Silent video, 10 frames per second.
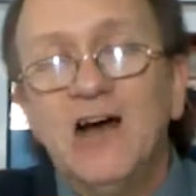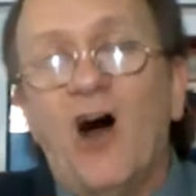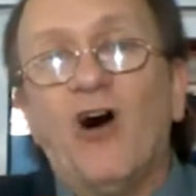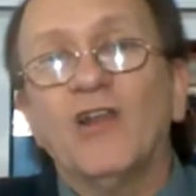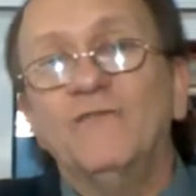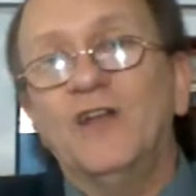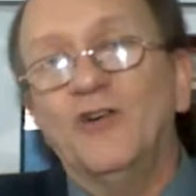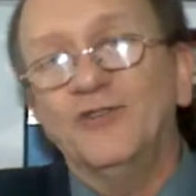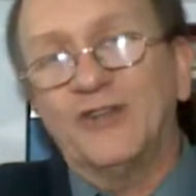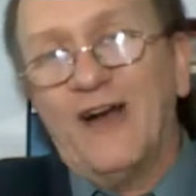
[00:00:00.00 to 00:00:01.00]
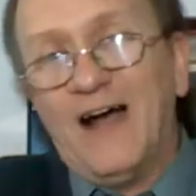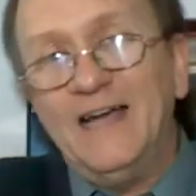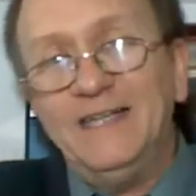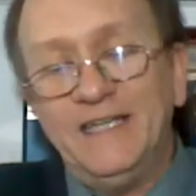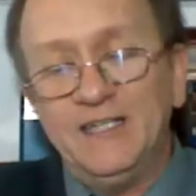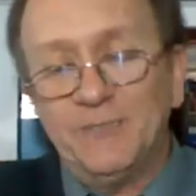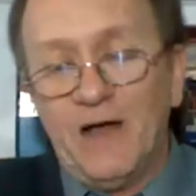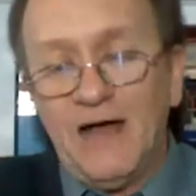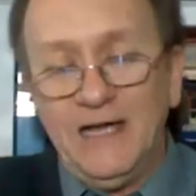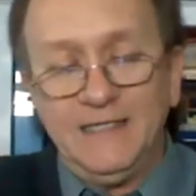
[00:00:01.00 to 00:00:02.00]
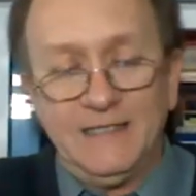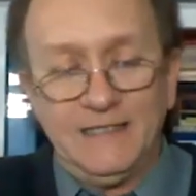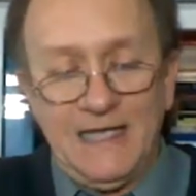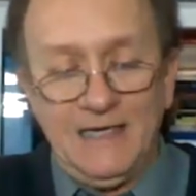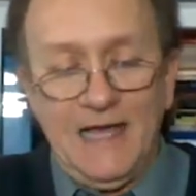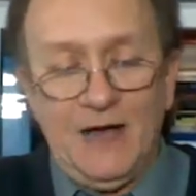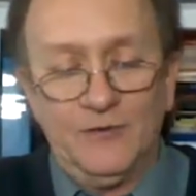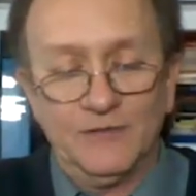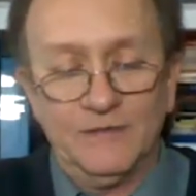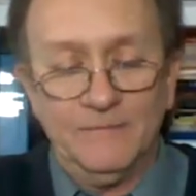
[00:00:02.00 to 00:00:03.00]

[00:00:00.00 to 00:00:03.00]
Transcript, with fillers: All of those are ideas behind to send out.